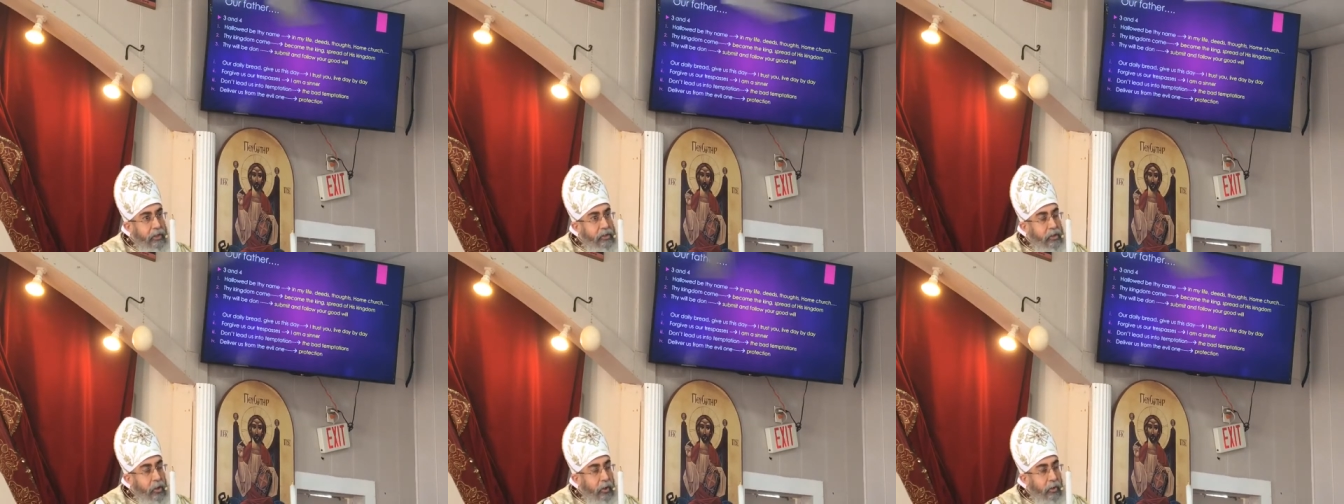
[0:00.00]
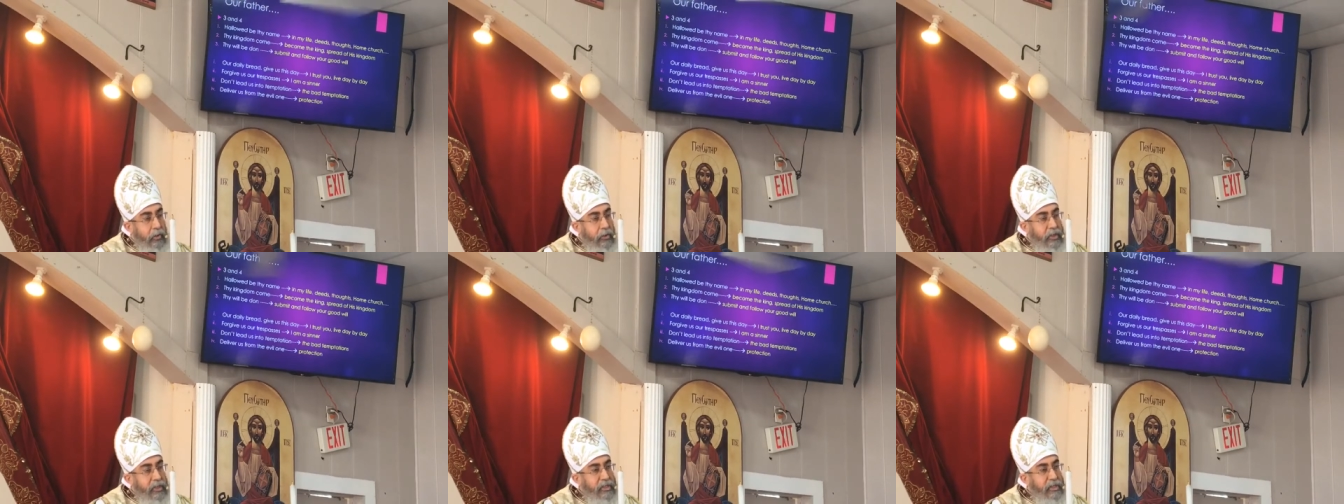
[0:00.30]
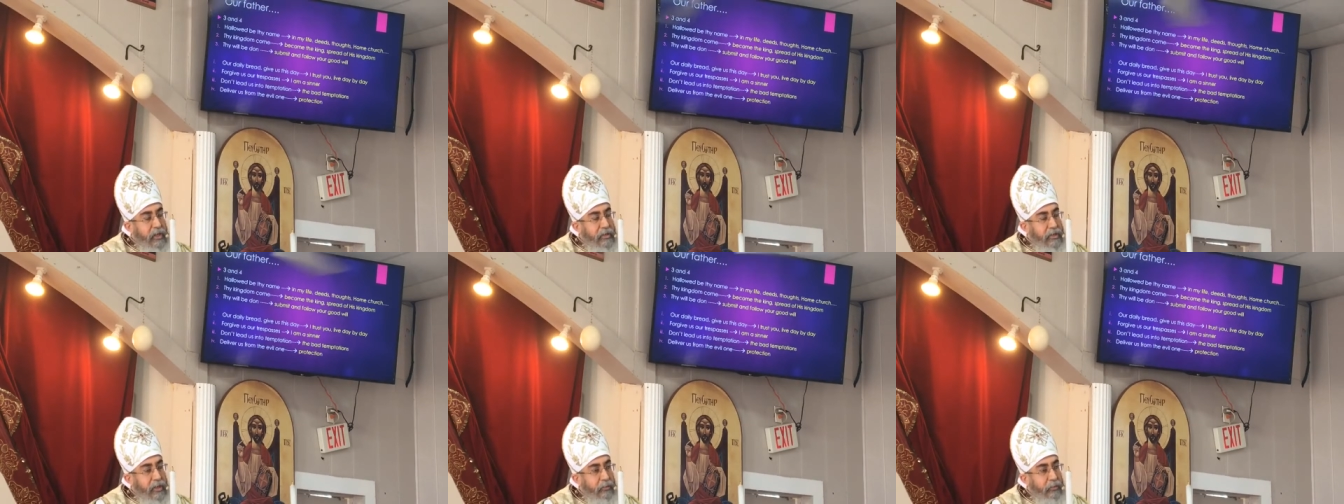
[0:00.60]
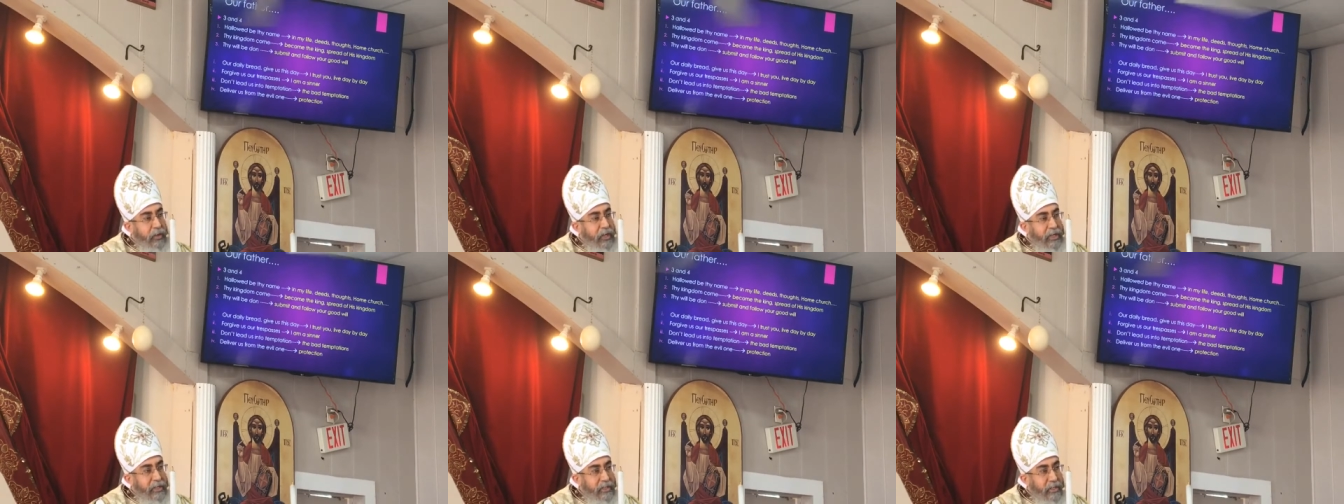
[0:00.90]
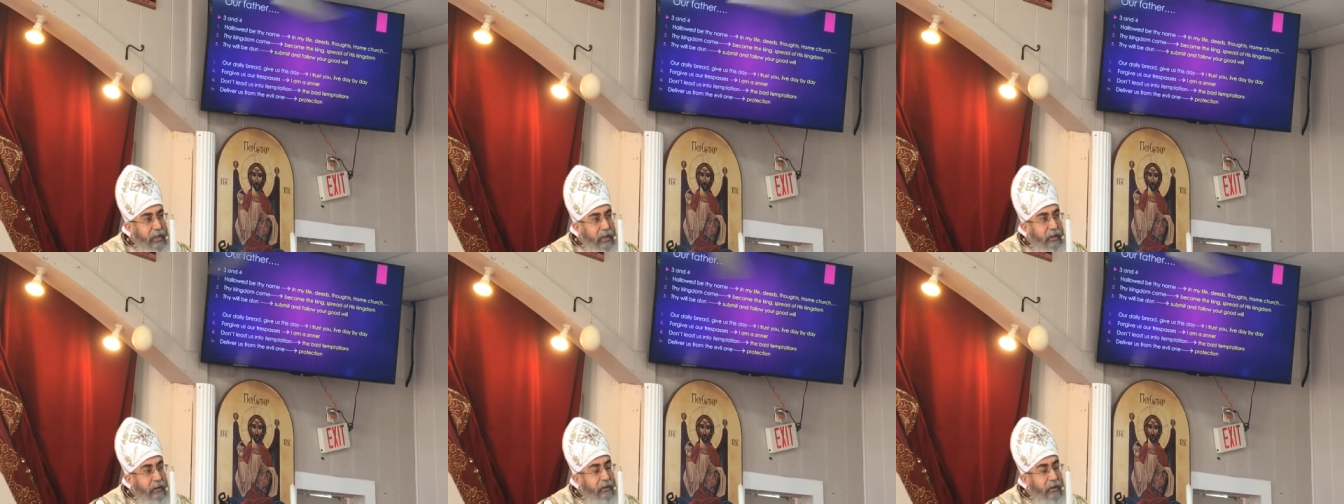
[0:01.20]
So this is the
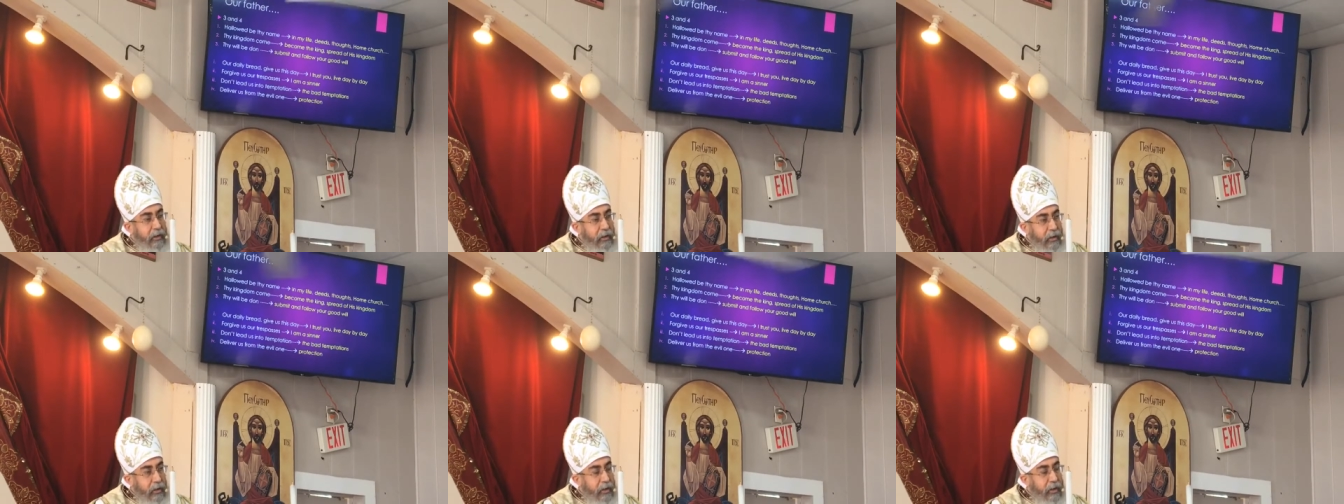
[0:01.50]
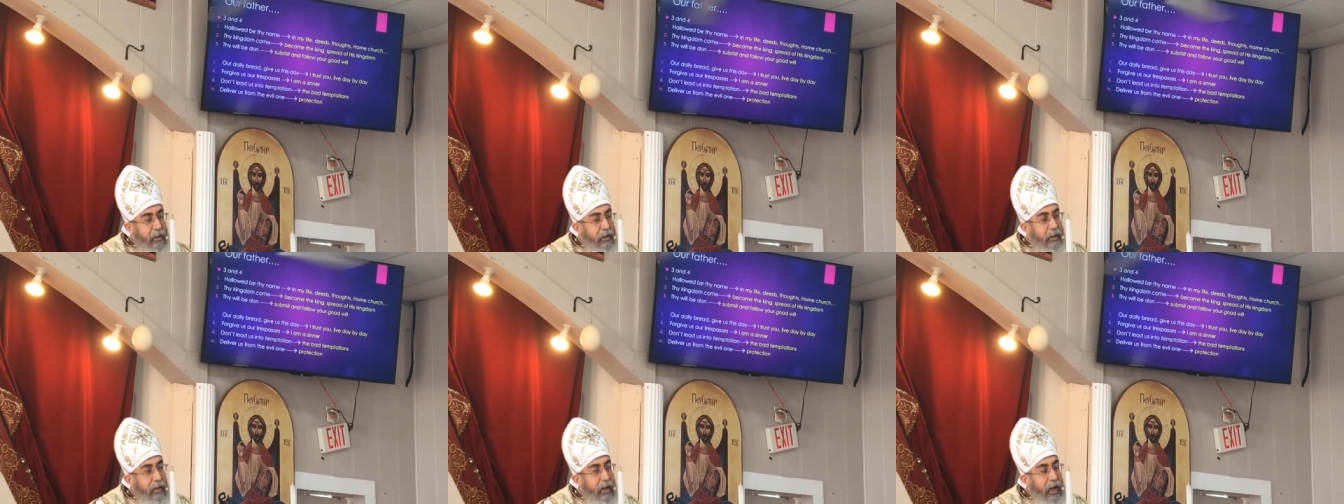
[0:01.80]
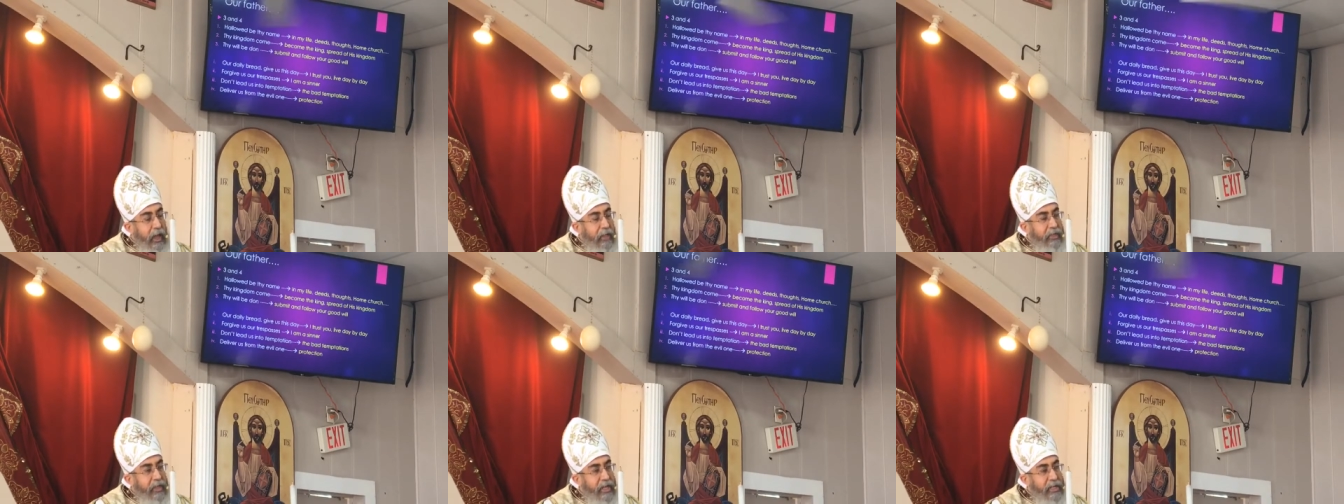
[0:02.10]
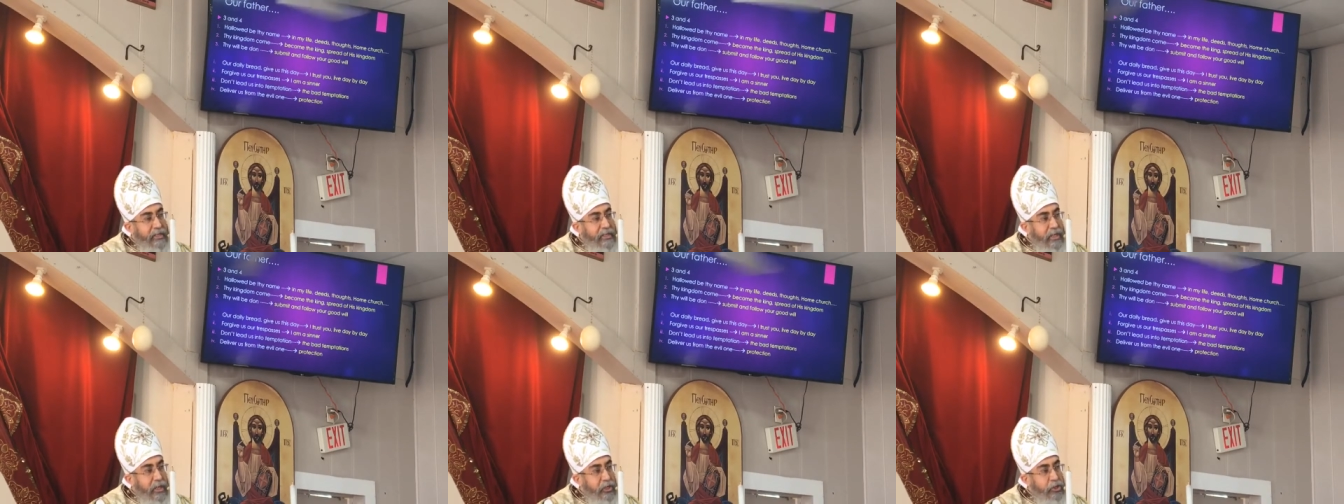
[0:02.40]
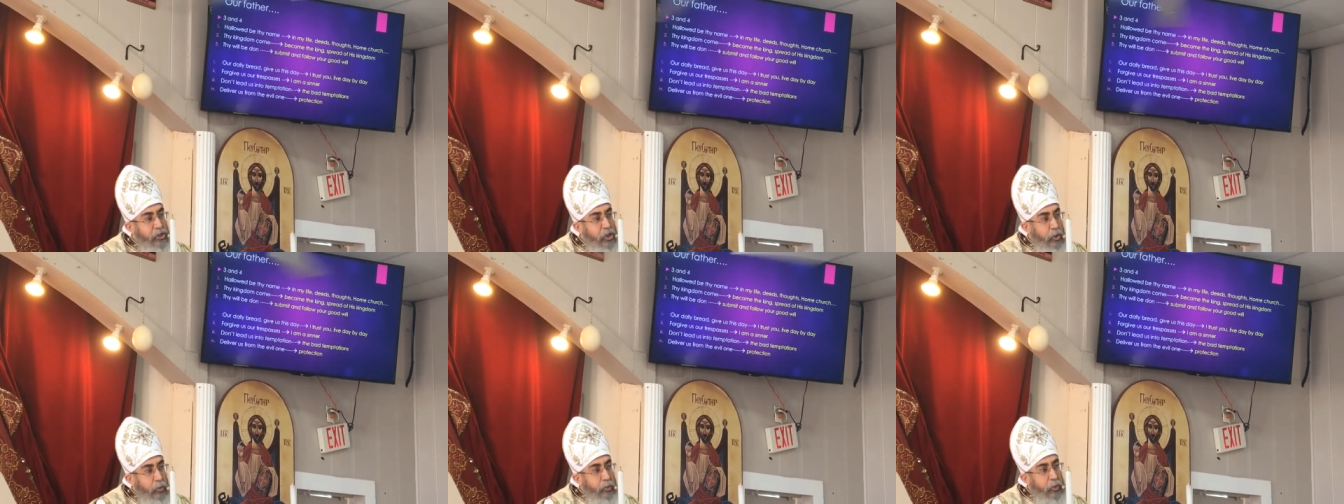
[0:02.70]
basic and the
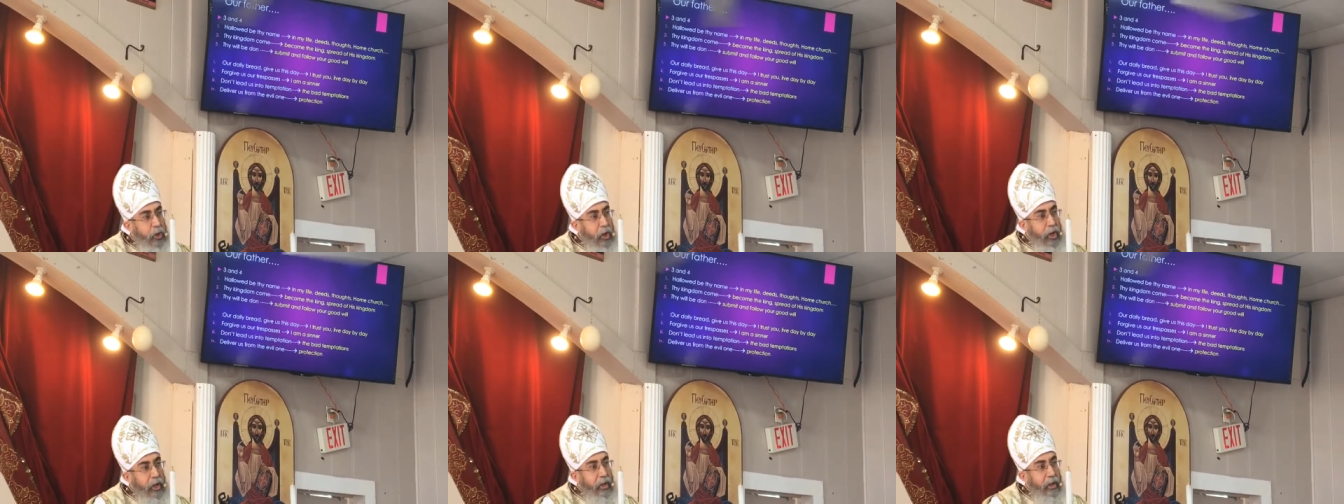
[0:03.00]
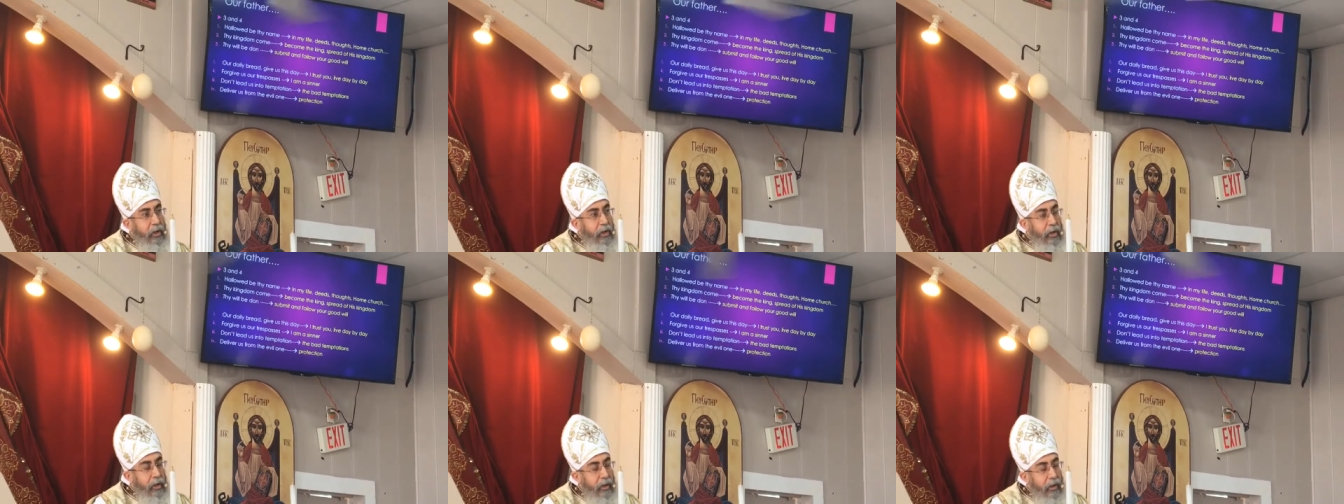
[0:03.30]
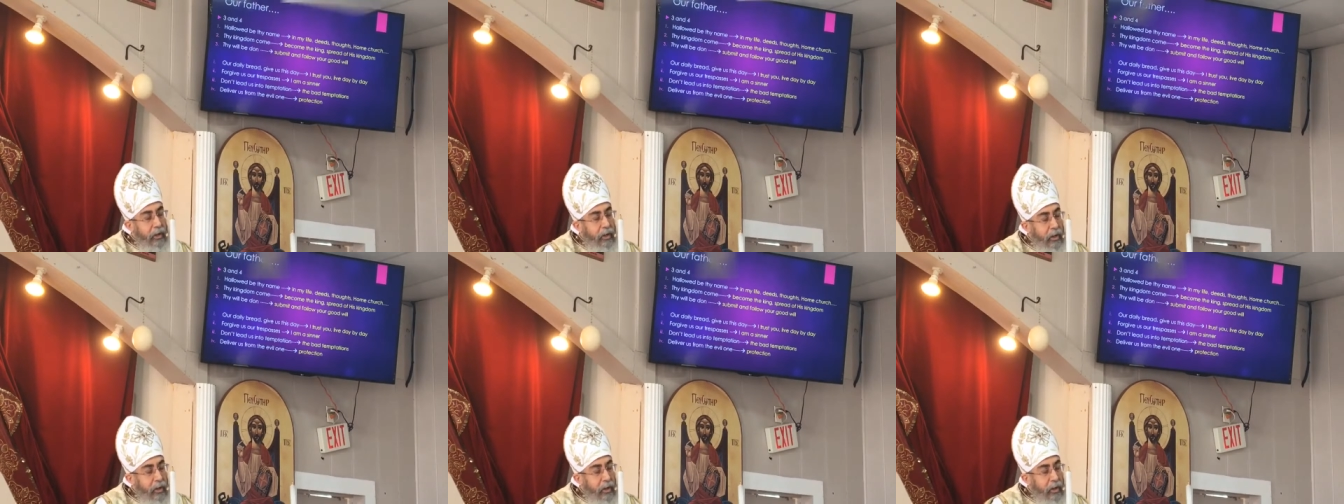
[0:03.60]
essential prayer